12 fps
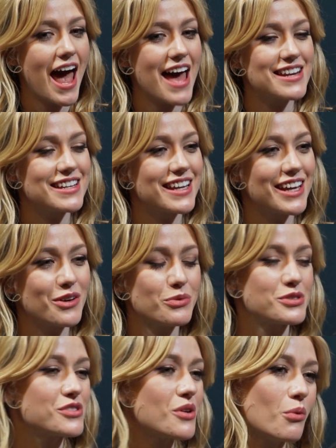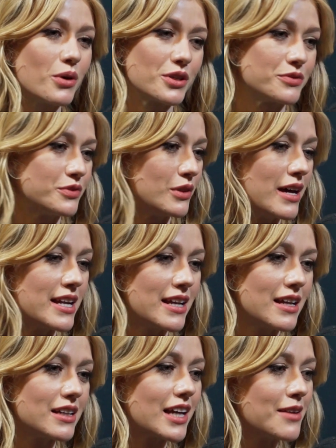And it was so wonderful, and
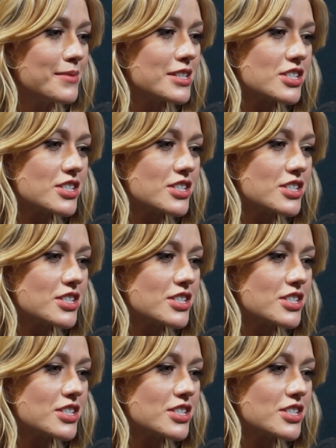it gave me